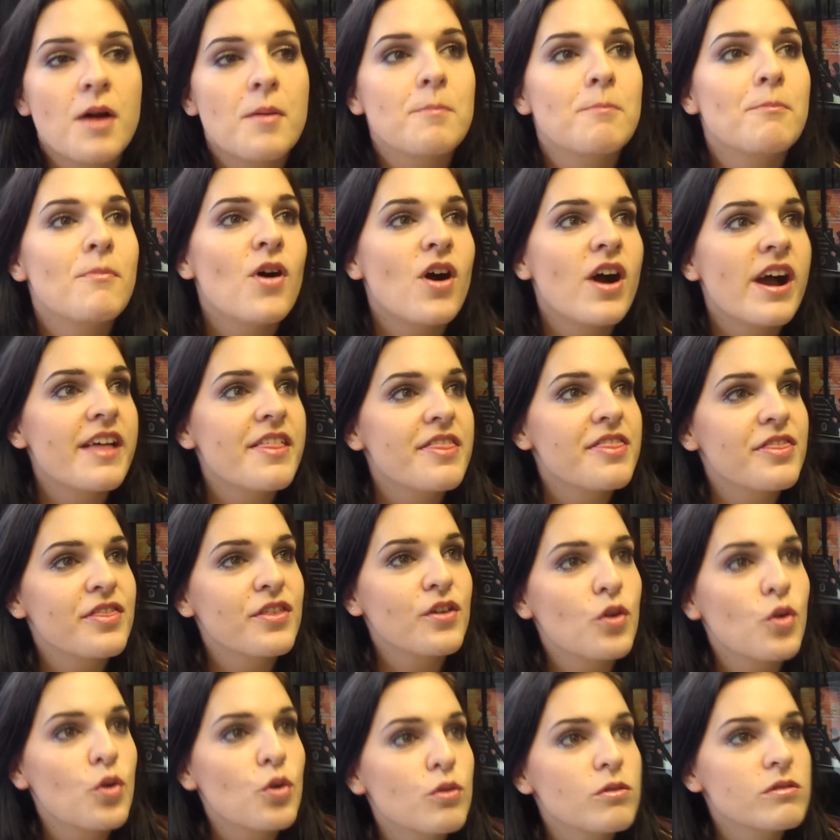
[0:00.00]
My
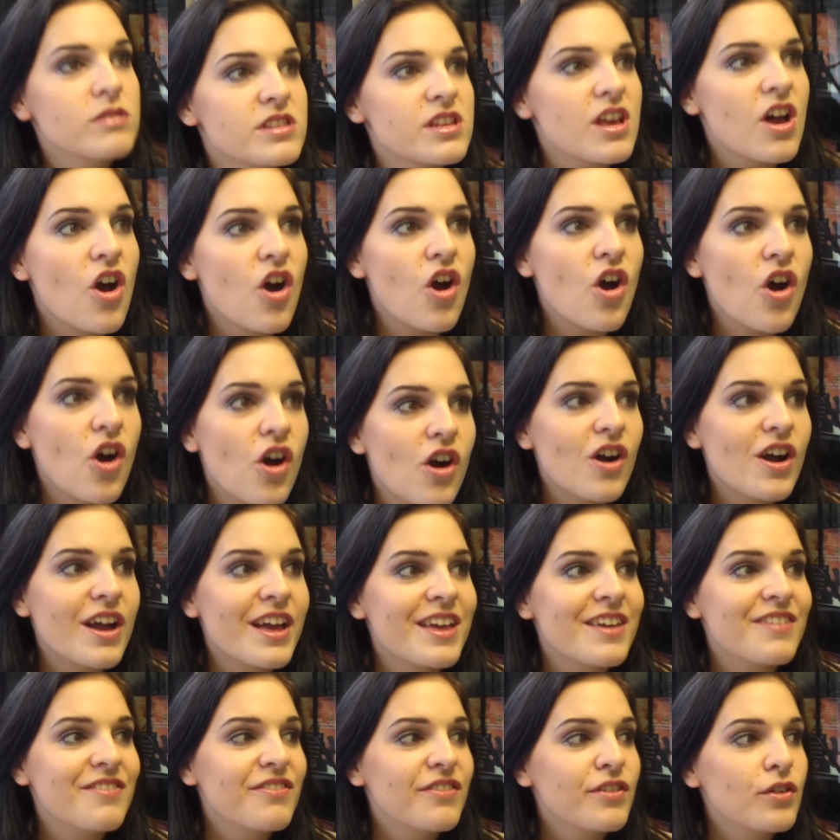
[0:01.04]
thoughts are,
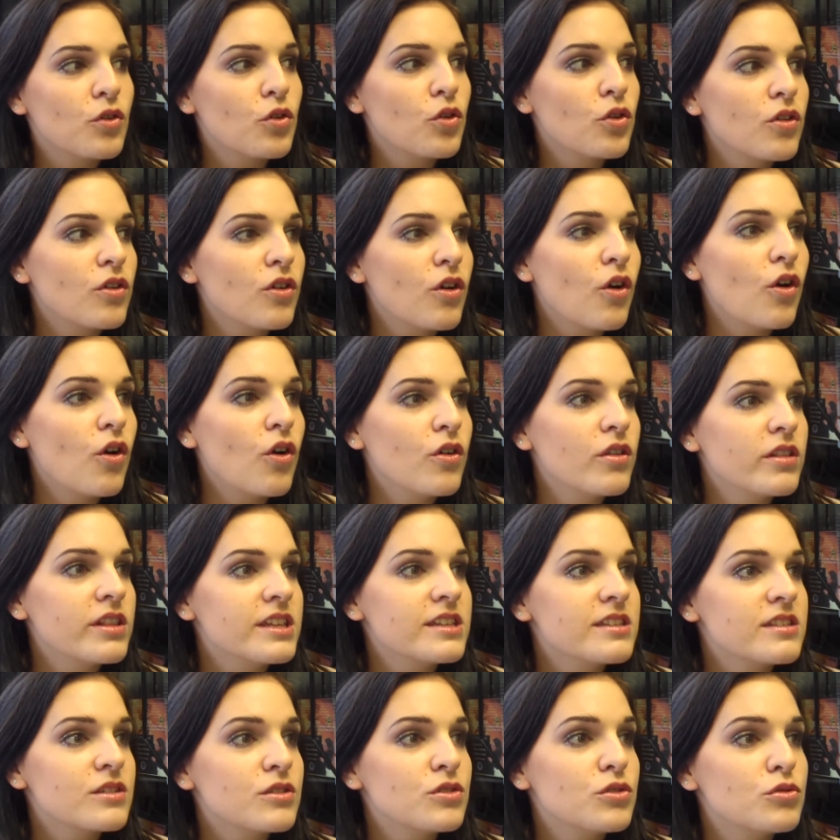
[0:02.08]
if you're not on
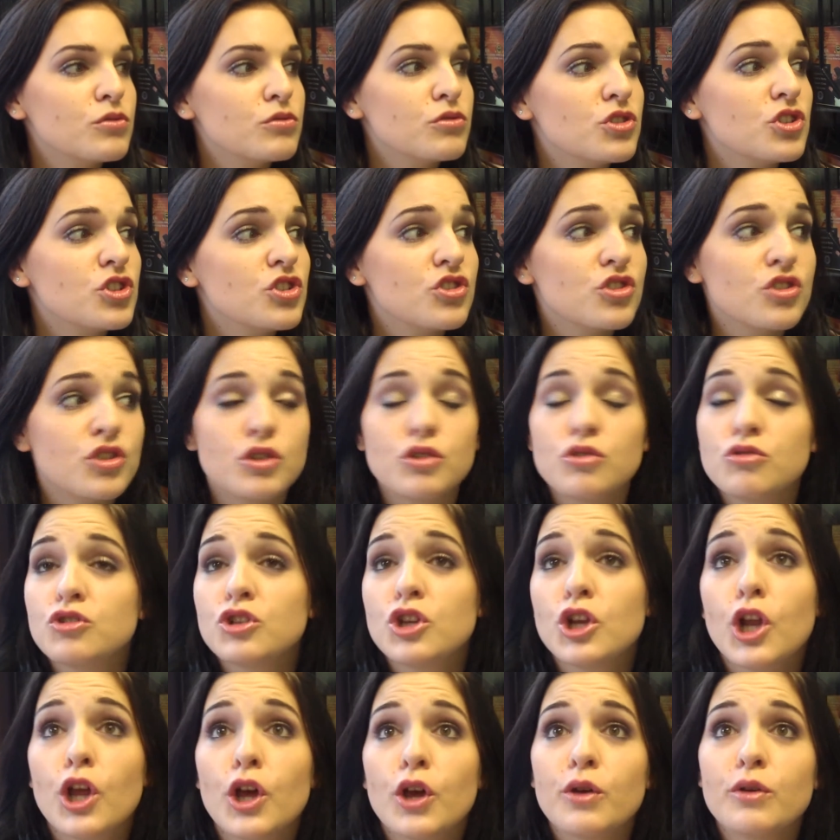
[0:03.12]
this course, you snooze,
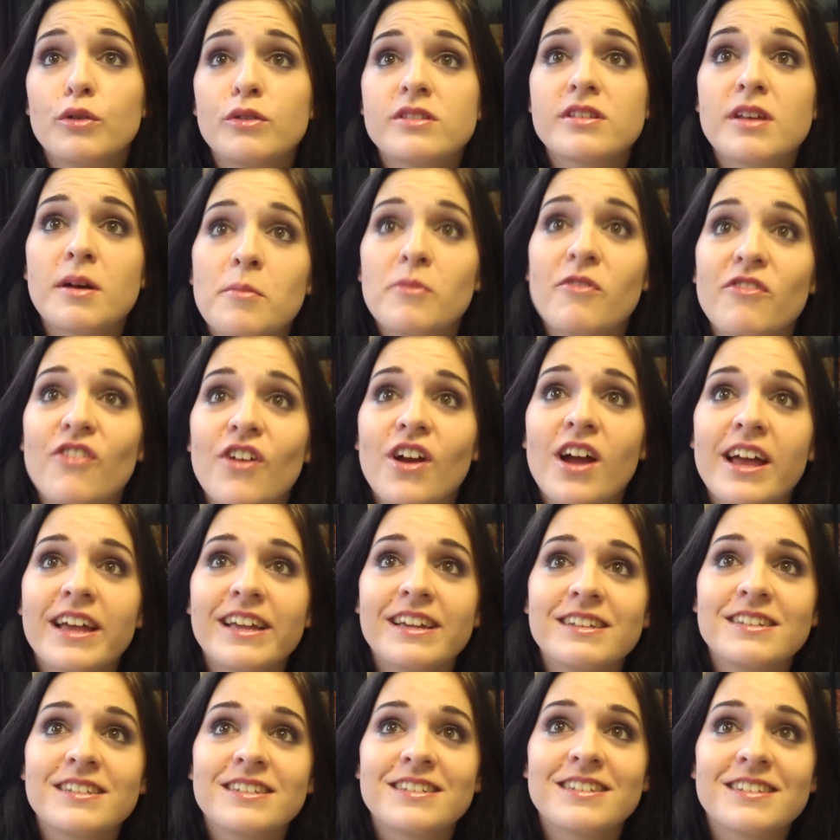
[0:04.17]
you lose, I'm
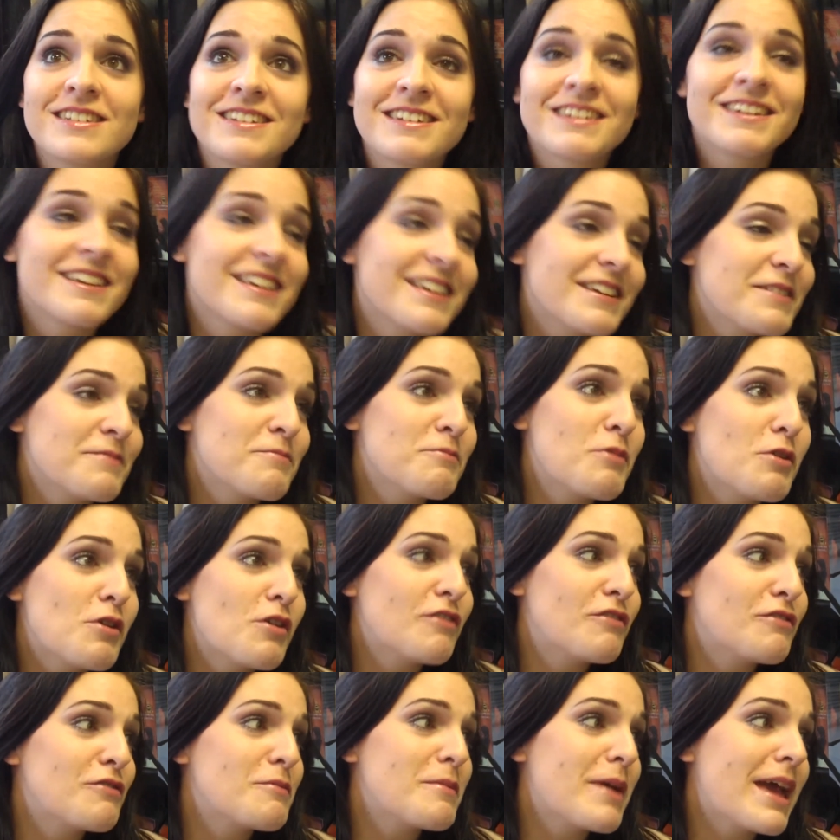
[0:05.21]
afraid.
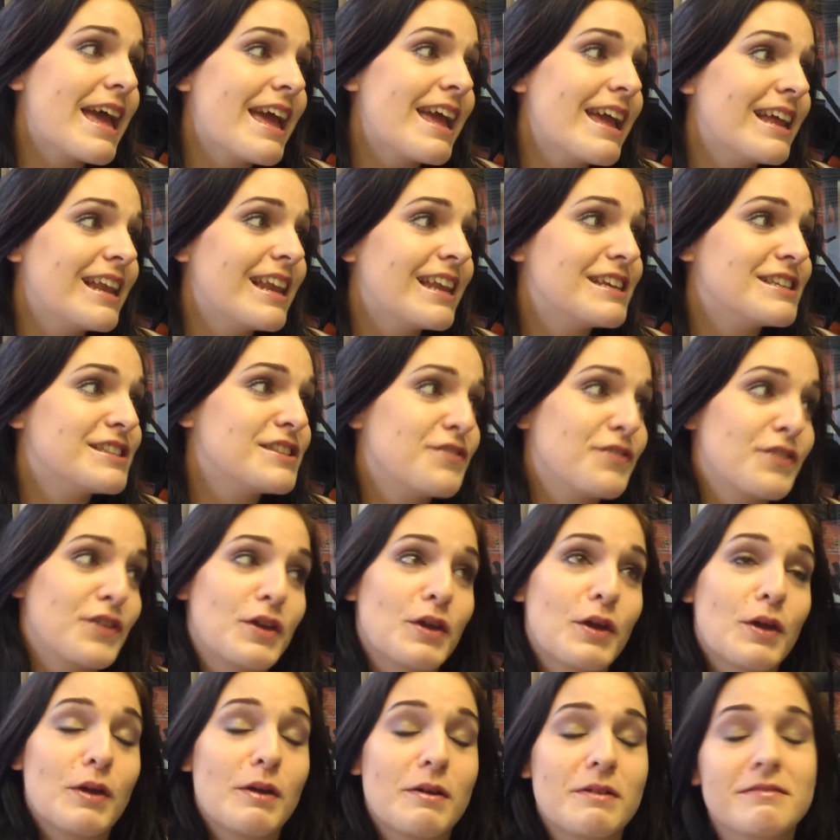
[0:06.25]
More for me, less for
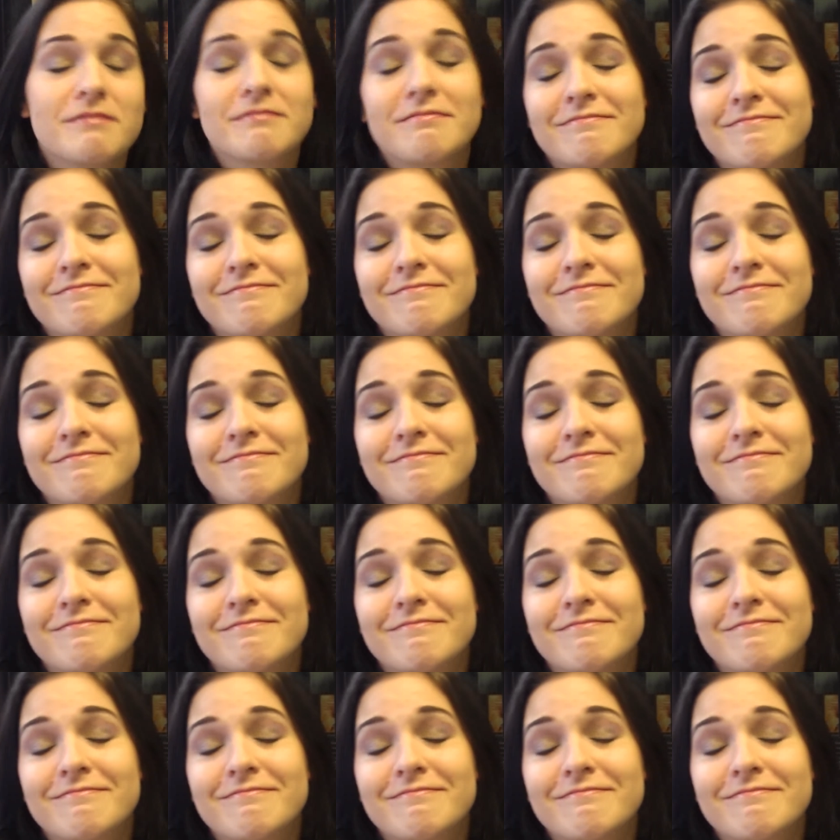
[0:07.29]
you.